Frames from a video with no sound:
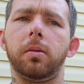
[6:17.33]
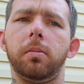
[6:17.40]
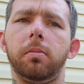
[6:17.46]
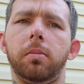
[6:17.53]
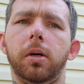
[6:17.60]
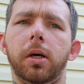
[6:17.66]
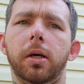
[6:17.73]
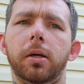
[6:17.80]

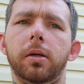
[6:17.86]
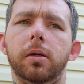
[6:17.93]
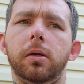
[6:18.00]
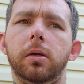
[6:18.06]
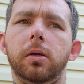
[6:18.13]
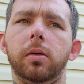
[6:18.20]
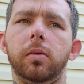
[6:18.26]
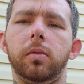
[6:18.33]
But
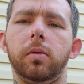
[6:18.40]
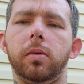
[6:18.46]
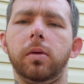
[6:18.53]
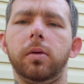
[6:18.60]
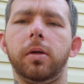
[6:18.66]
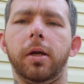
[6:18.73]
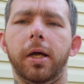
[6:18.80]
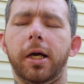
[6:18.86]

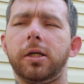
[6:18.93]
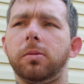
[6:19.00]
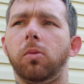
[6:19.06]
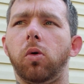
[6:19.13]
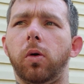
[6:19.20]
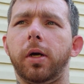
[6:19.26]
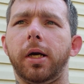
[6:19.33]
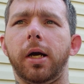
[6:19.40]
the next
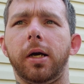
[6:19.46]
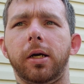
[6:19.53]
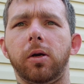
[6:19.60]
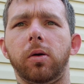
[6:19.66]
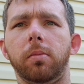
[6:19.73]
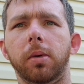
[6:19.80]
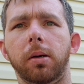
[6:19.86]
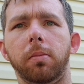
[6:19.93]
morning I can
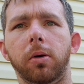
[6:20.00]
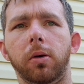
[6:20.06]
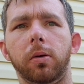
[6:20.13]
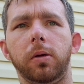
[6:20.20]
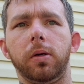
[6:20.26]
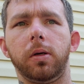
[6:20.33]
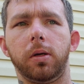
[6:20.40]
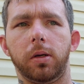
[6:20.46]
remember
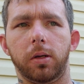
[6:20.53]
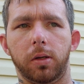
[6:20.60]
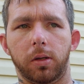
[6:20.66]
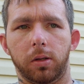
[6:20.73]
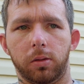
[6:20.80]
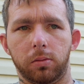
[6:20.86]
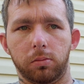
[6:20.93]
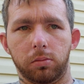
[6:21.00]

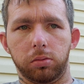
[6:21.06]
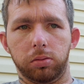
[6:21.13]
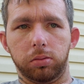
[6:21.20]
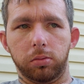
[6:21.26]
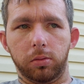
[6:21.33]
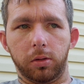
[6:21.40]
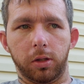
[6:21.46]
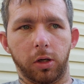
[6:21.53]

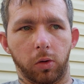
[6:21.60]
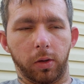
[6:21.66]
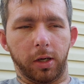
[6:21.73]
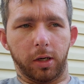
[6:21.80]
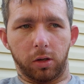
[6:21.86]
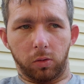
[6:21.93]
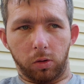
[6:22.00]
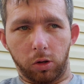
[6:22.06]
going
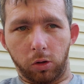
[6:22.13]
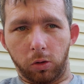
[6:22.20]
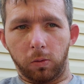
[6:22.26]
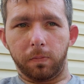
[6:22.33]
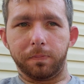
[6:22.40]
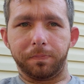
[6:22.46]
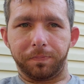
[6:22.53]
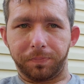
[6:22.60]
into the
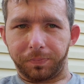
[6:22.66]
room